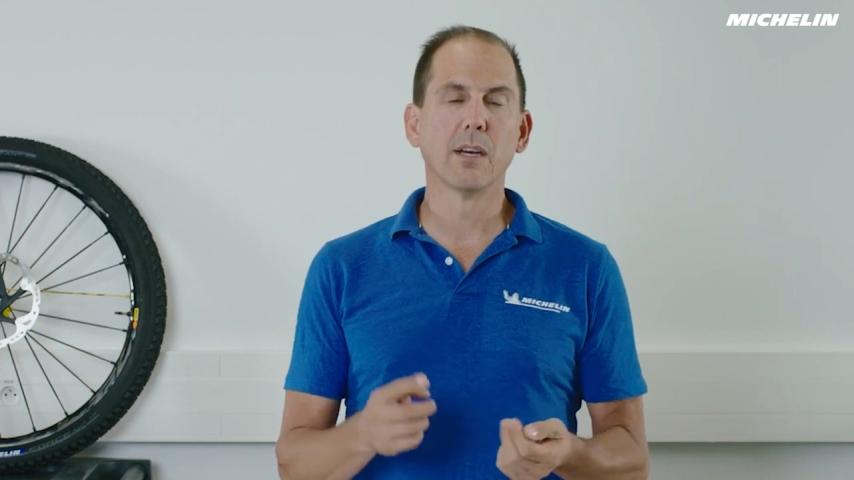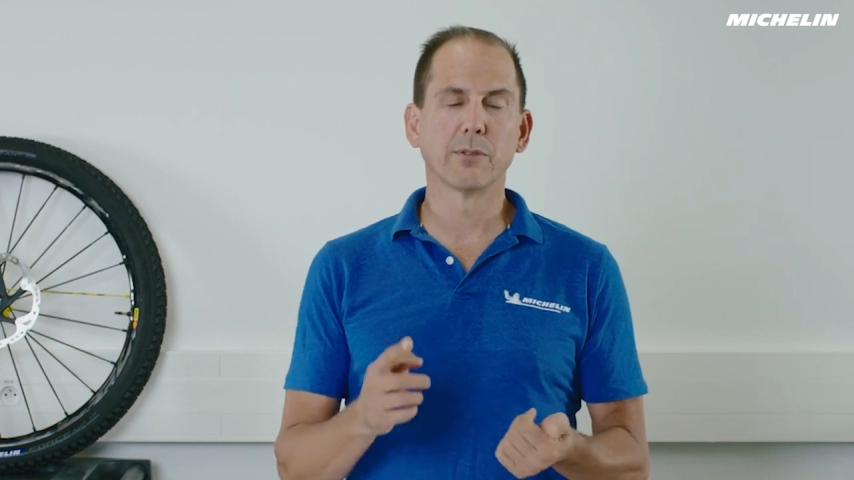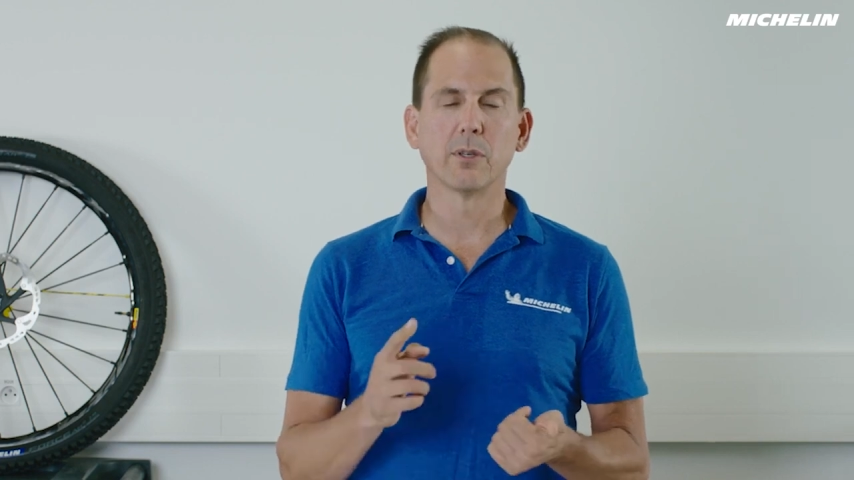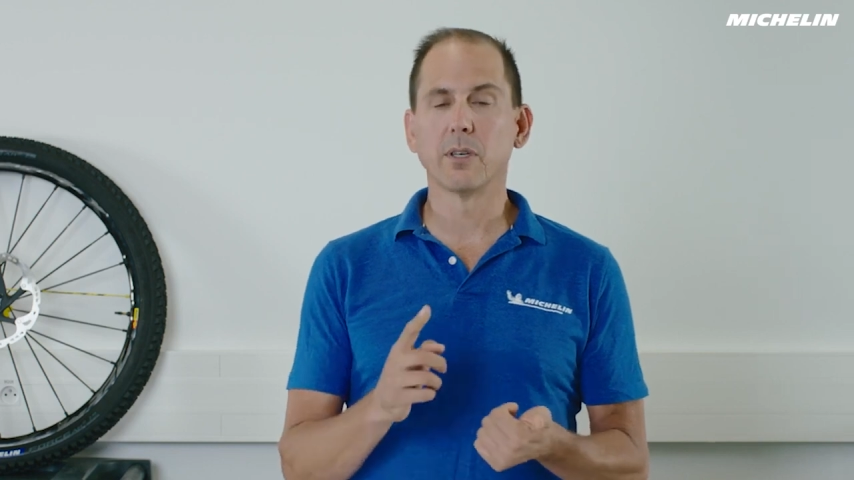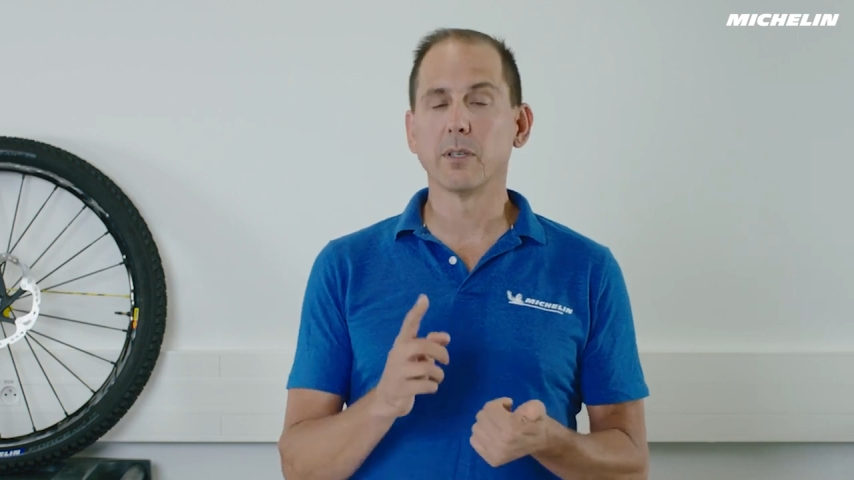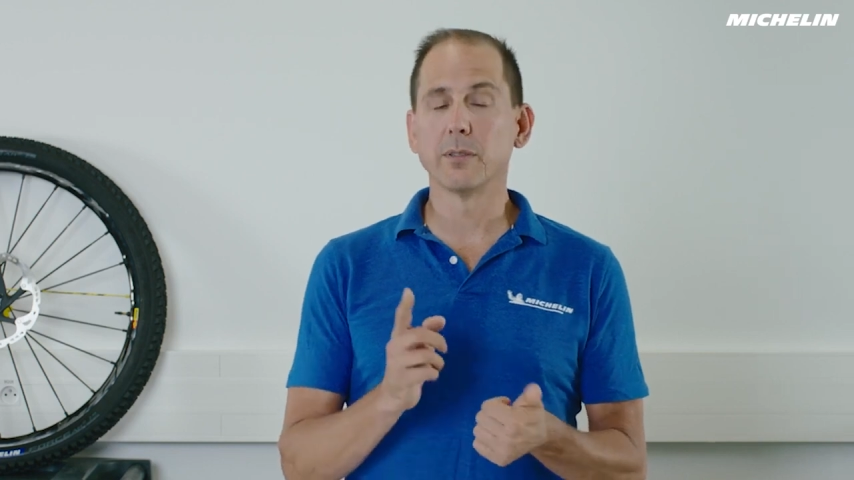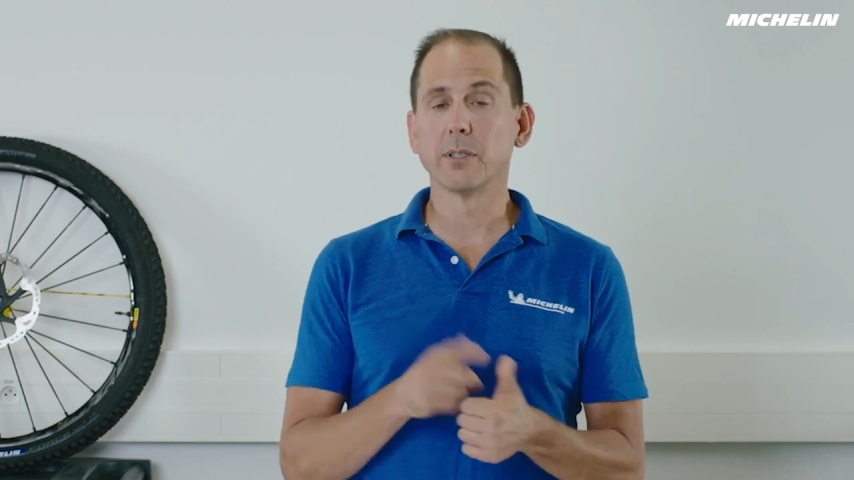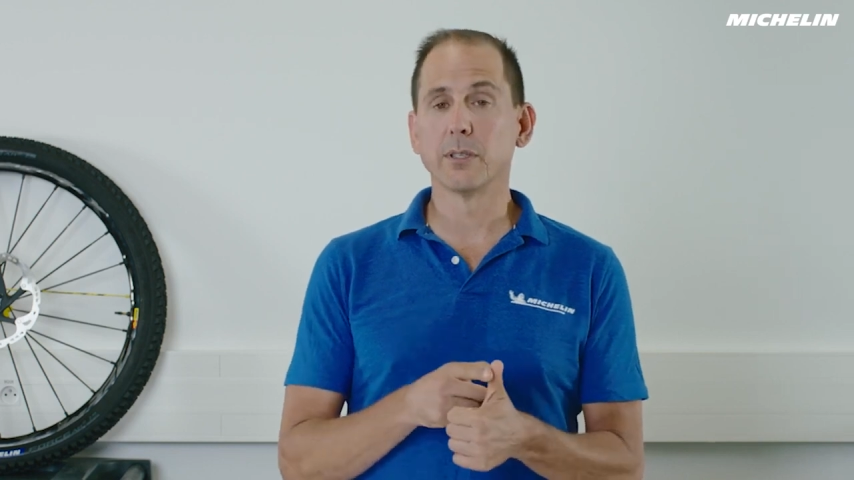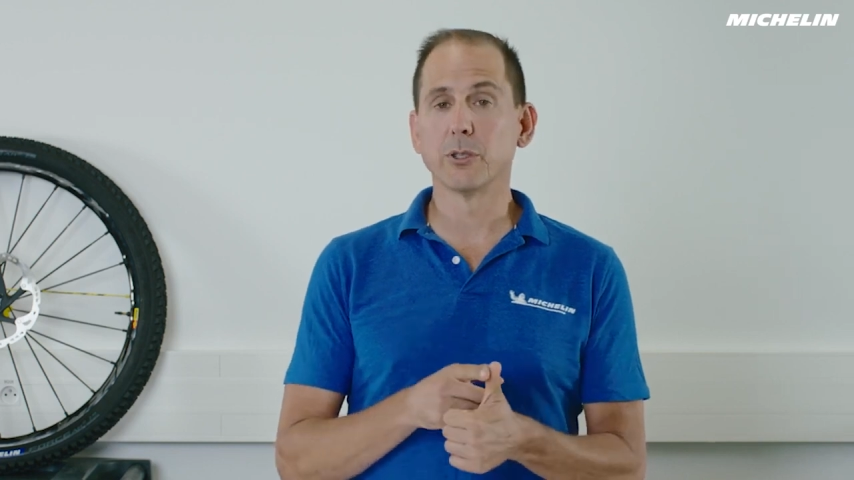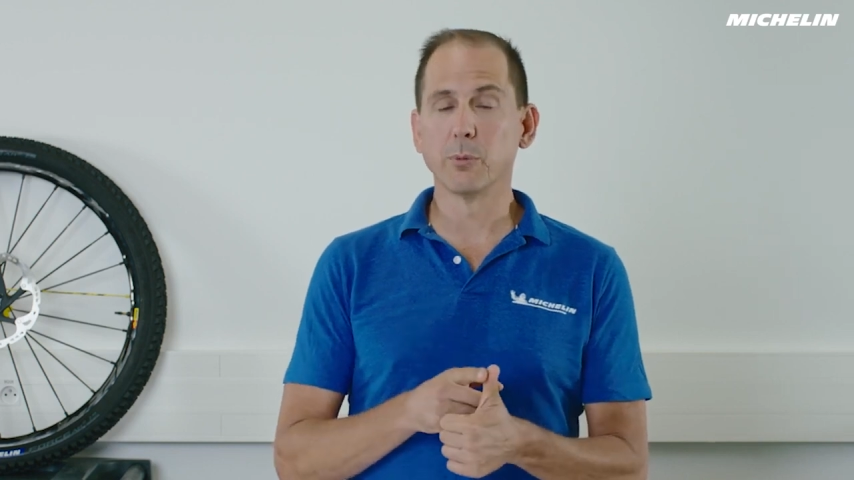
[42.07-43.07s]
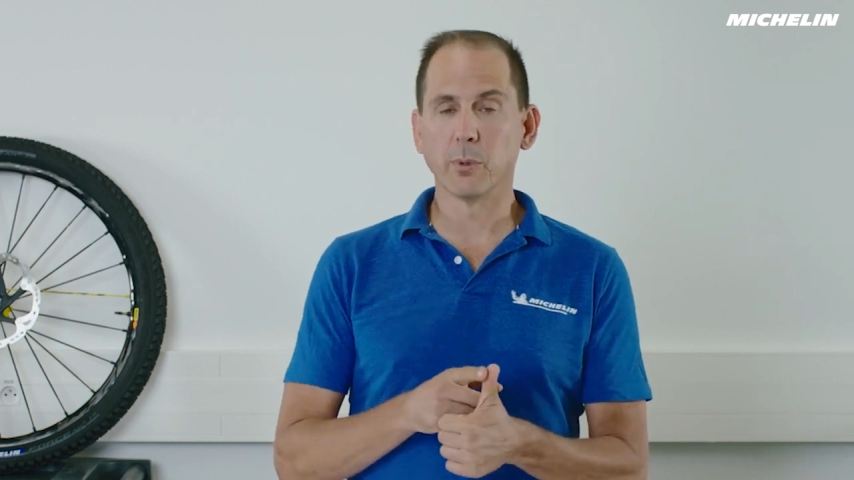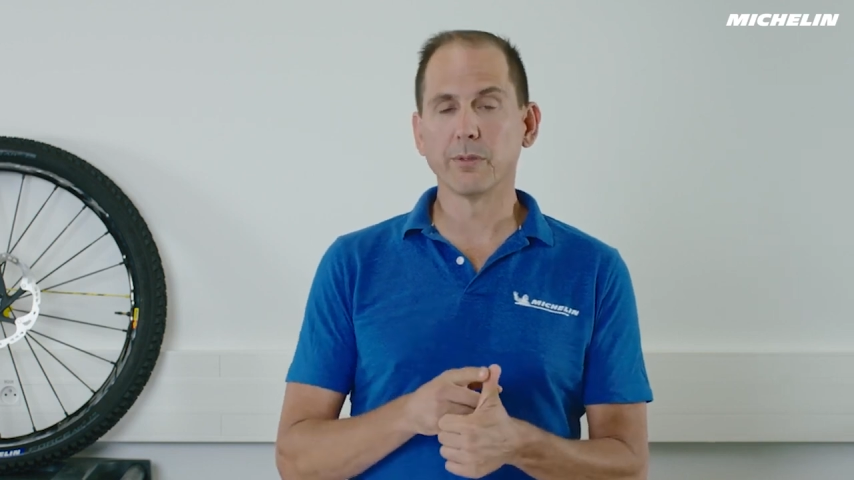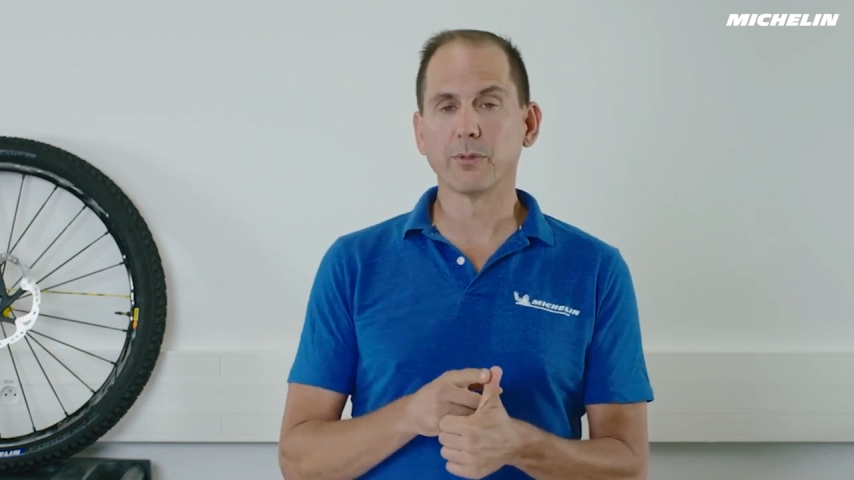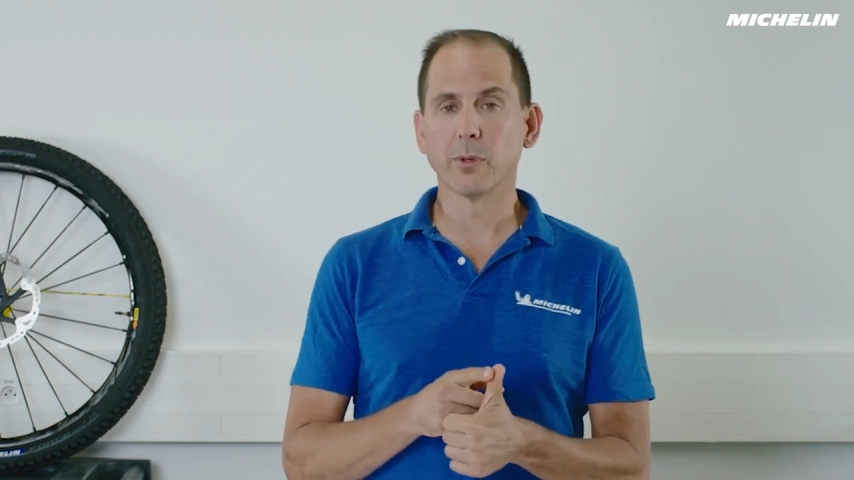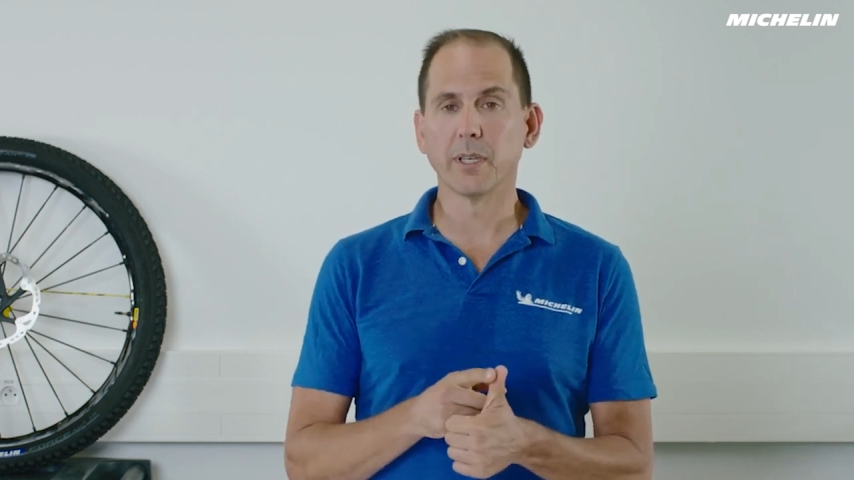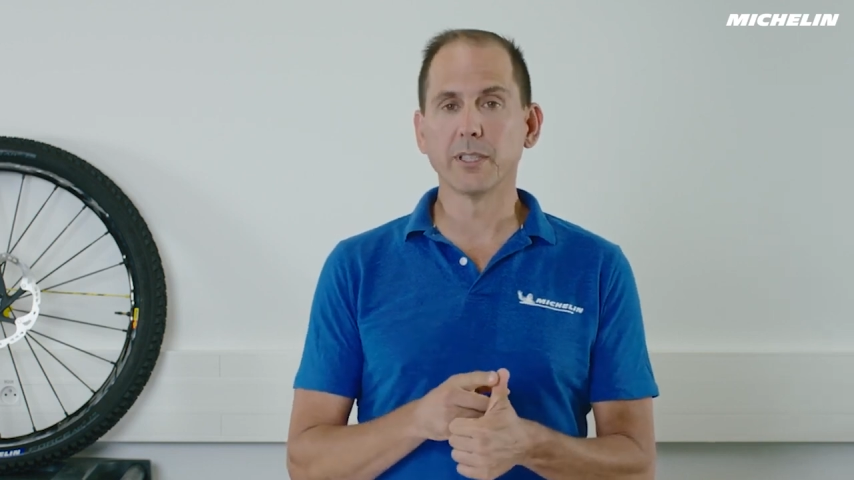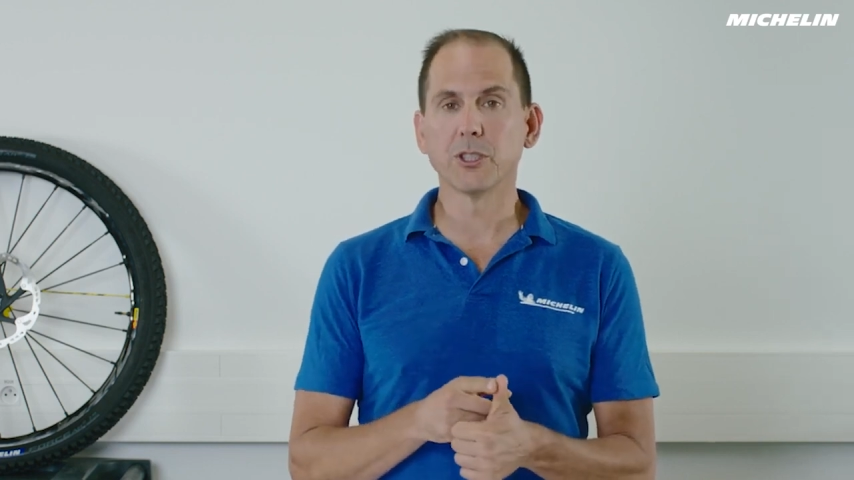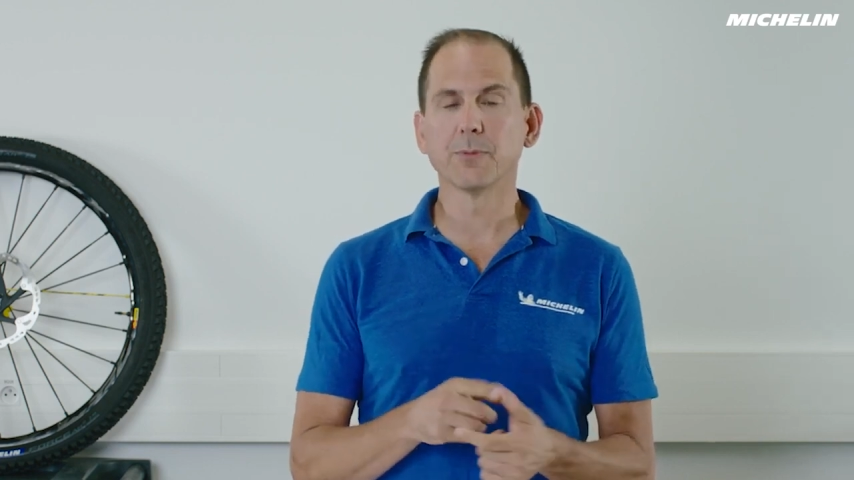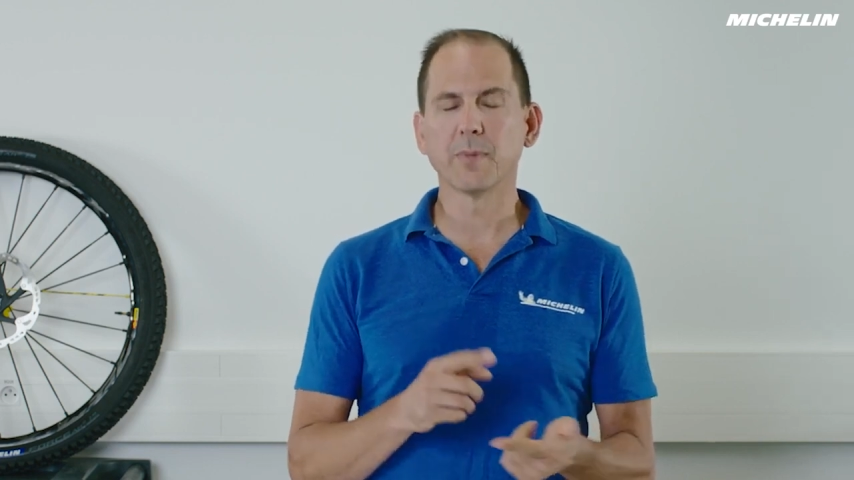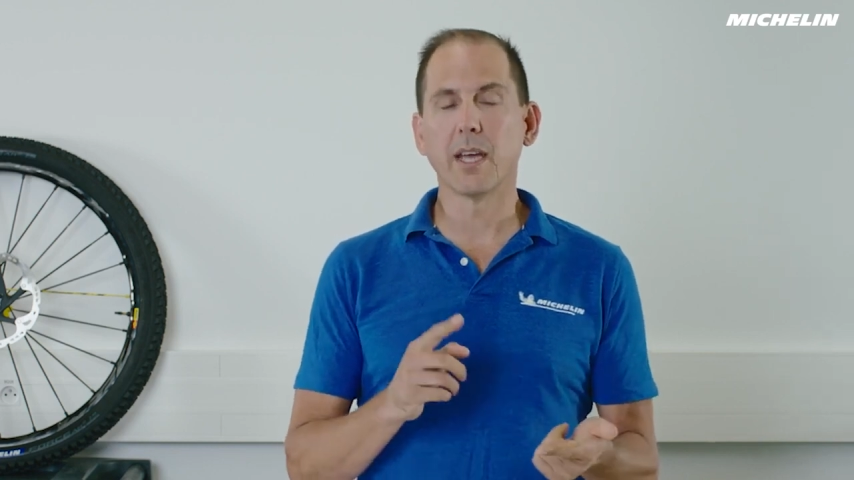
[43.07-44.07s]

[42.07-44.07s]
from the 2.4 inch